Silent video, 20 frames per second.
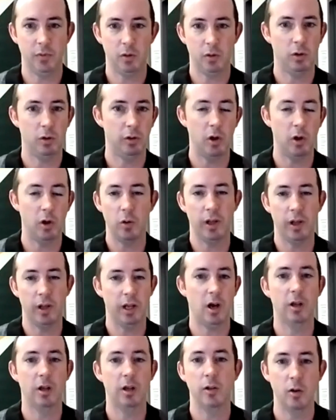a loading
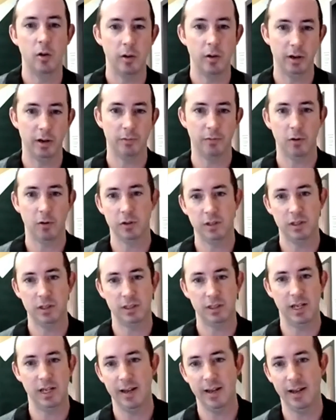and unloading
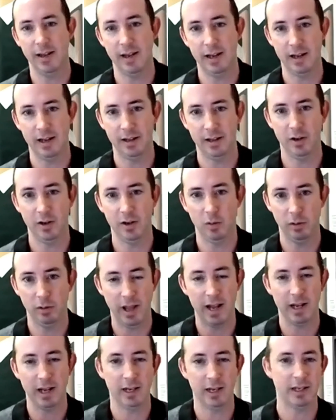versus a
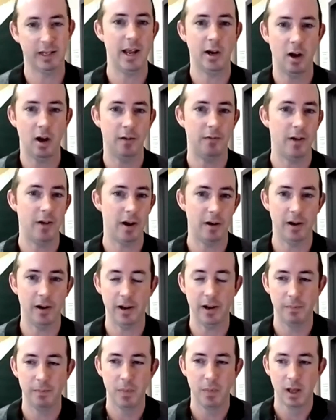landing and takeoff
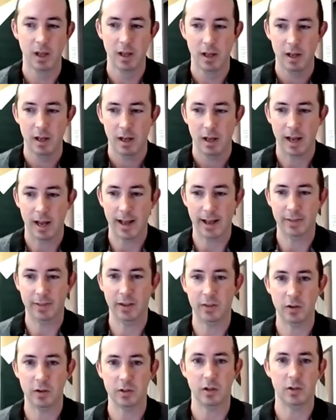area? I
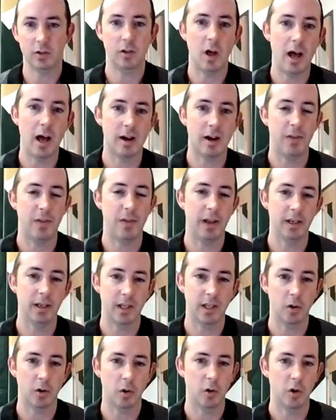think there's a lot of things
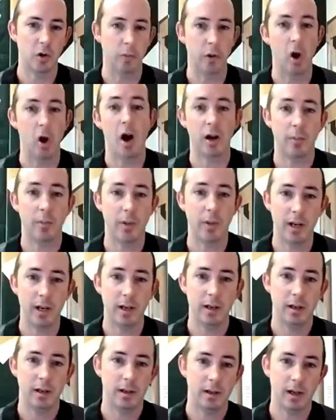that are going to be
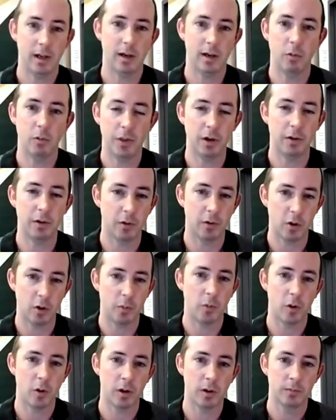automated within a
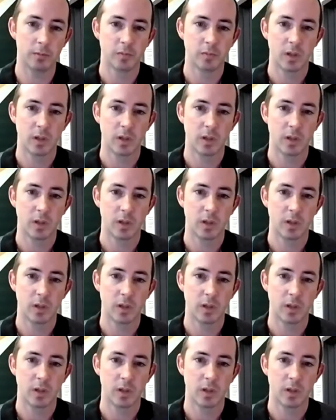vertiport.